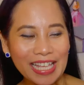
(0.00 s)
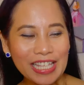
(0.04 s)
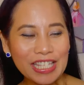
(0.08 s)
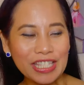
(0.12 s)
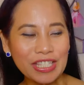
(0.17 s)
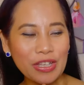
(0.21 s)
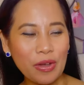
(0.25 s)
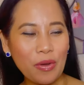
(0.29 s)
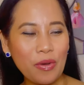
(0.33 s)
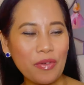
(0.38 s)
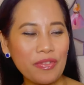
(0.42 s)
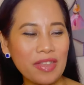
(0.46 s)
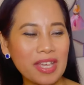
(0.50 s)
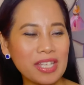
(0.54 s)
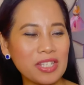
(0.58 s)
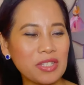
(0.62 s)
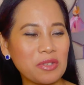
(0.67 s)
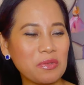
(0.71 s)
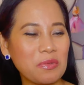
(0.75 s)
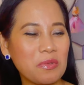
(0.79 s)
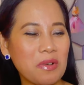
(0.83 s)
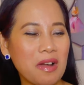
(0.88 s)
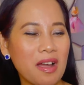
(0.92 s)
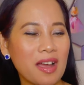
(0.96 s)
So,
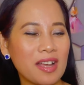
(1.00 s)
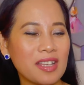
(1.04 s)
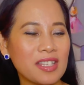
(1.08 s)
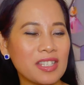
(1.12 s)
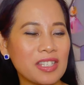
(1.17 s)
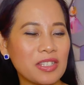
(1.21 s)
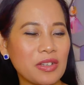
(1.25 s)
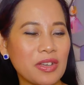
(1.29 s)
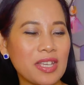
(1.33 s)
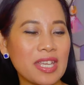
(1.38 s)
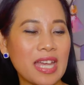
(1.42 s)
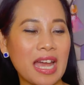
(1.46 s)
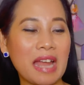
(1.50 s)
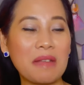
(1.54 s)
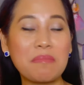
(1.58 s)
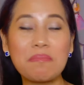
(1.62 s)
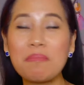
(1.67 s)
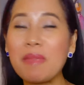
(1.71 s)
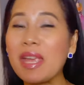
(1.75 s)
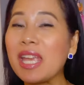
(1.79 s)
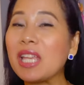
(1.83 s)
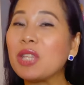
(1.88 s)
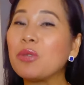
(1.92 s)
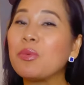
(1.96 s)
this one. So,
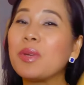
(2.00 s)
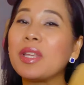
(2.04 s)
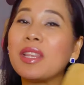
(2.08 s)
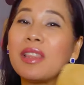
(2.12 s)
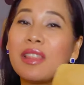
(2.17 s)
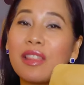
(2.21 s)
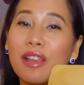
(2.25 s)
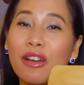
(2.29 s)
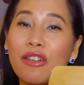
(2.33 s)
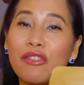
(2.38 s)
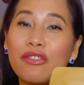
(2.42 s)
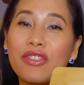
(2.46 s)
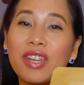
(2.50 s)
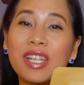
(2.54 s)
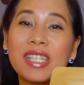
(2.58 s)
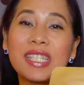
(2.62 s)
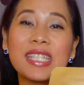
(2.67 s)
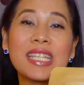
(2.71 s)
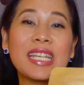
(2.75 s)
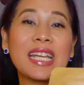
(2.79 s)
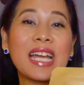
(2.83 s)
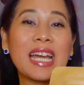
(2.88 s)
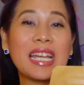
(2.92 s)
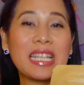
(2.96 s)
ayan, made with love.
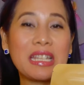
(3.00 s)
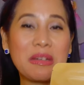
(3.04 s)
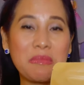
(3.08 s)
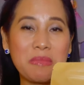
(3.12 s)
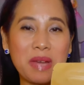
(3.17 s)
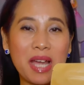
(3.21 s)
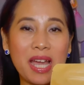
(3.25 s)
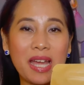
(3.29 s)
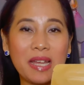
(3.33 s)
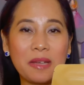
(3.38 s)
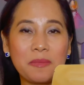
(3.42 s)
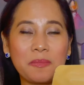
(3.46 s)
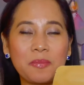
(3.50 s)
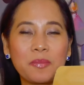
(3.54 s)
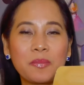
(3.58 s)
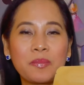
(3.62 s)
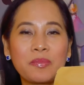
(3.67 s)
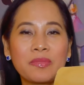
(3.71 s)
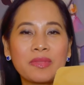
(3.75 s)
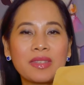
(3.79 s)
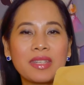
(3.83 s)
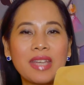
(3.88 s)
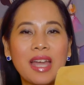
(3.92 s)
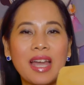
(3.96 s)
Kasi nga naman,
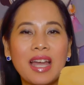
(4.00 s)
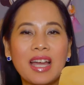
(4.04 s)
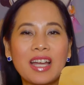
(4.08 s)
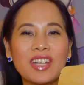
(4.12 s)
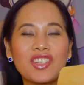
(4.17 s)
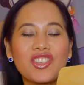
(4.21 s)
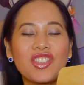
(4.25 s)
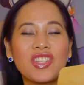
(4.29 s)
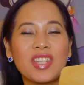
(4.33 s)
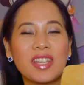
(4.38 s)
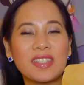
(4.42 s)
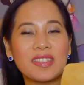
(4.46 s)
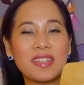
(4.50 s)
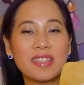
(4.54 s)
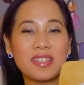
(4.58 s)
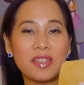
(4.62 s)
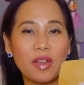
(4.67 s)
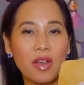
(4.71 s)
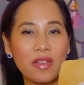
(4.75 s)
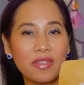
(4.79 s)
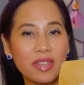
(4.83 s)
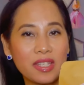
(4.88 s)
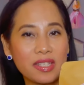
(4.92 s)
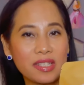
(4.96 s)
she does this
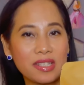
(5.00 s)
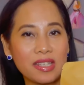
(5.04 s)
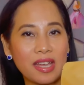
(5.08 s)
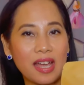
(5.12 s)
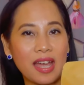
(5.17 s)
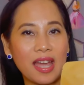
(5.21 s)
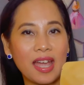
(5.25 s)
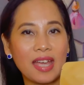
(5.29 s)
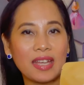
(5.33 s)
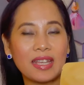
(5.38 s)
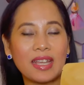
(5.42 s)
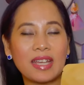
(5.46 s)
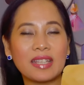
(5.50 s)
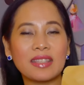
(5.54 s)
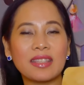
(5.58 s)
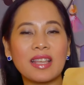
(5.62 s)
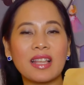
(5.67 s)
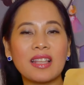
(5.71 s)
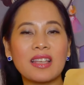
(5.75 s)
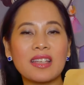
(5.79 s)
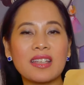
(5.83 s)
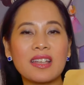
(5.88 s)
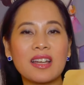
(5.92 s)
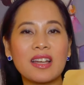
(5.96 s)
on the side. And
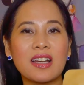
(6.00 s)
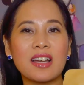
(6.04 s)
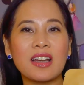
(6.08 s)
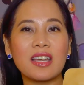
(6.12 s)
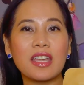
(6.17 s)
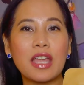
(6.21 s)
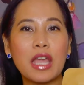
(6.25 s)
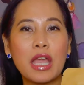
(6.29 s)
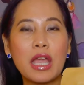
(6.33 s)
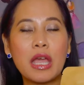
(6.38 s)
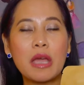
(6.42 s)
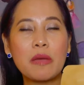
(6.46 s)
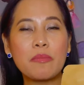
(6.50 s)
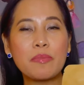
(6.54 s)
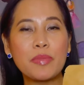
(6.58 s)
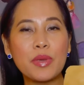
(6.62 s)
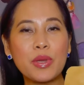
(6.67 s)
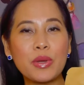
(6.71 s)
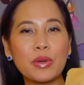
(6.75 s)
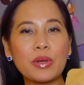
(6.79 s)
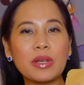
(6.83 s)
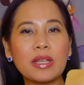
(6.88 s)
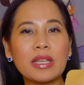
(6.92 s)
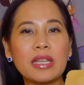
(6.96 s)
talagang,
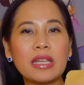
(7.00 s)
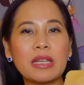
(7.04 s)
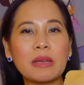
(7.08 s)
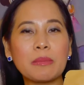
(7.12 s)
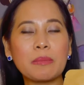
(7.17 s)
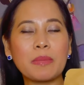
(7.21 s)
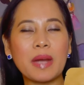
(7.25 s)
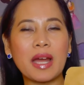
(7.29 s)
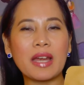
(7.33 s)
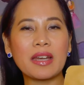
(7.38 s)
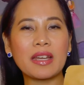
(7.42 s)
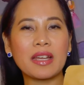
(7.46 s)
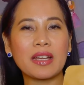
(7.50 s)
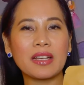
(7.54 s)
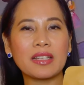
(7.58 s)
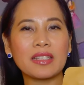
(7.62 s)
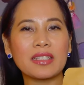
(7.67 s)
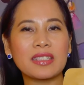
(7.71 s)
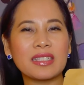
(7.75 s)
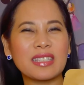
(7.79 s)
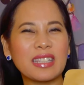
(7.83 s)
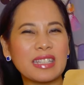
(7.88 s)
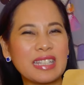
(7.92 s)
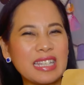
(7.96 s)
purely
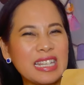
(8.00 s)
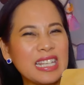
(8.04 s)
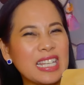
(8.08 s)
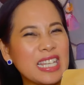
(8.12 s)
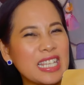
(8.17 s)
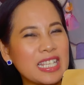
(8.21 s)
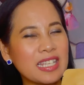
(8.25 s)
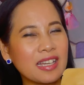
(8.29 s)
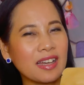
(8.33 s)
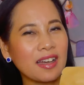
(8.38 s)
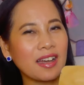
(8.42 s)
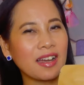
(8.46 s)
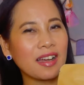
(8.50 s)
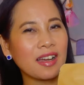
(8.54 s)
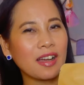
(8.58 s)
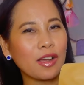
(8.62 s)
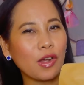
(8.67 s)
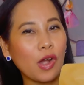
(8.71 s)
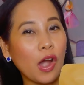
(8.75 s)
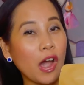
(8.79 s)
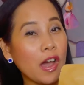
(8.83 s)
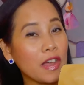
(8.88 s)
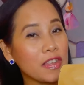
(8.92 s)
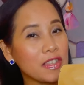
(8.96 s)
parang sarili
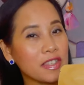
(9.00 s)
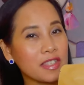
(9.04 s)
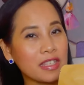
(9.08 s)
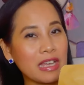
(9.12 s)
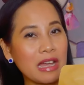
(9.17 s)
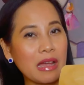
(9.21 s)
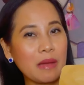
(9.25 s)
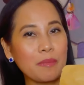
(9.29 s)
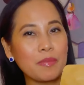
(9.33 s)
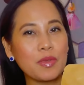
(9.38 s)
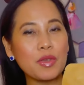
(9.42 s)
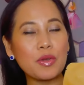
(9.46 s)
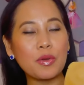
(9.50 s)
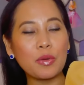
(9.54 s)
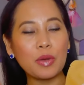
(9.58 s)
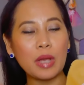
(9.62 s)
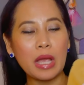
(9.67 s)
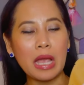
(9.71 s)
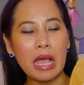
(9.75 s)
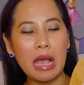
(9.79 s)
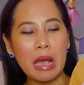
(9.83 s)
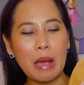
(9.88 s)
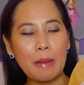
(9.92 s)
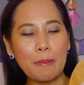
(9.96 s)
niyang concept.
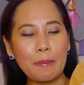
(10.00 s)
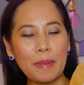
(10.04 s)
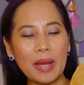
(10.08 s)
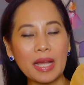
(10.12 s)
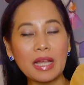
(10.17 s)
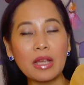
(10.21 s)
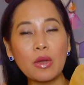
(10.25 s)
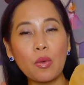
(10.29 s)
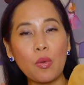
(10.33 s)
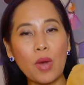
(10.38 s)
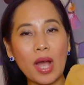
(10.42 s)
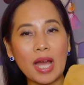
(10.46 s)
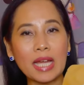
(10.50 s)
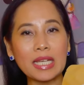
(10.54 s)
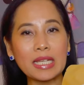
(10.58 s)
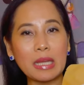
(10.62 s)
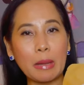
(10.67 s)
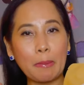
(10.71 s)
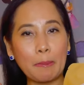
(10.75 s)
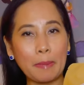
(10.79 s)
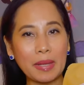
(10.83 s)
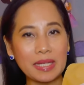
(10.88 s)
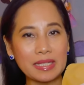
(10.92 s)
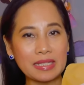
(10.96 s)
Yung paggawa
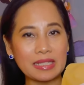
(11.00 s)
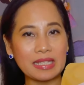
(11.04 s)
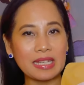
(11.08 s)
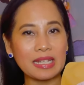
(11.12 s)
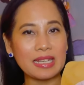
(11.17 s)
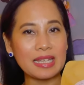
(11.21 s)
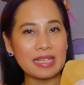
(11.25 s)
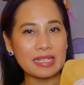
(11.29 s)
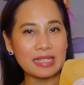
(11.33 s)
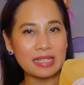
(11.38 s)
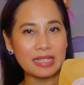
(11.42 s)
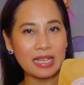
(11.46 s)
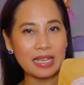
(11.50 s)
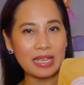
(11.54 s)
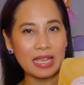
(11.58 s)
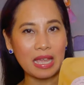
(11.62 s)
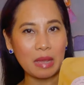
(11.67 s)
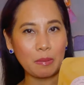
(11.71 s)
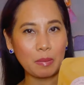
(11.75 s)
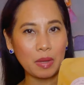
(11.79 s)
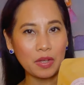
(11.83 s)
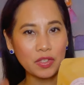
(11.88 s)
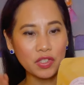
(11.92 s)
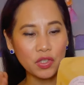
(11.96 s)
ng Pastillas na
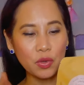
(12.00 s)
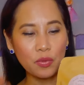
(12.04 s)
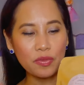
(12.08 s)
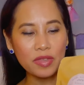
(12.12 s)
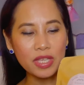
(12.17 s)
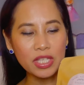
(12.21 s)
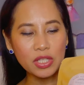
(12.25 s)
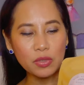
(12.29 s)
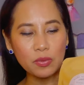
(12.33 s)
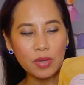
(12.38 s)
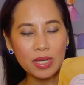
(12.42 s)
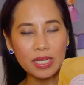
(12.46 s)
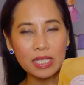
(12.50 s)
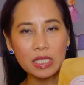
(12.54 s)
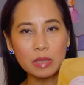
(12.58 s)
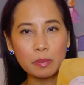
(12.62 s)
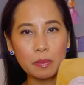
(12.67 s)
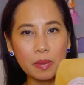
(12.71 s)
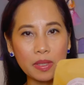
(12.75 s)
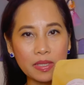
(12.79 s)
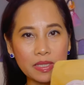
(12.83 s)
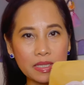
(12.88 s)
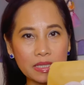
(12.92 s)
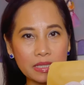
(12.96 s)
Yema. So, this one is
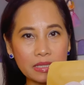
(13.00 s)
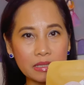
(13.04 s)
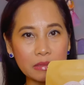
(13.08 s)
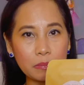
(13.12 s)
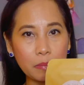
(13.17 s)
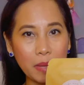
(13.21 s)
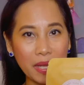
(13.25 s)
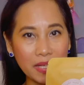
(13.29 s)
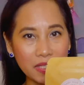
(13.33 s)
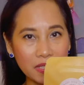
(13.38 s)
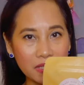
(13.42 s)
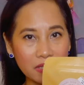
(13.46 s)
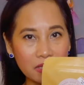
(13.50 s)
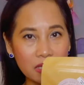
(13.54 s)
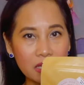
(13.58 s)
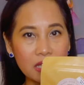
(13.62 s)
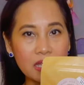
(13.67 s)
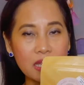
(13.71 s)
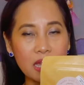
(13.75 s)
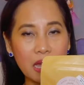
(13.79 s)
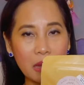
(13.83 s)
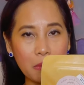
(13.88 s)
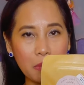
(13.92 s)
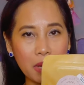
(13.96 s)

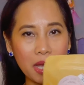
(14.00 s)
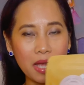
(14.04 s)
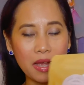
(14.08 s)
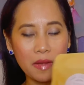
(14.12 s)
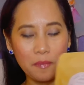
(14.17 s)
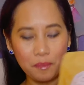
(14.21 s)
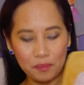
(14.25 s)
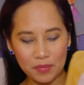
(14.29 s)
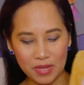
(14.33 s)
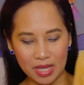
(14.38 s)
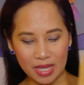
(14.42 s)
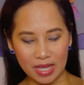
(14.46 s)
Pasti Yema.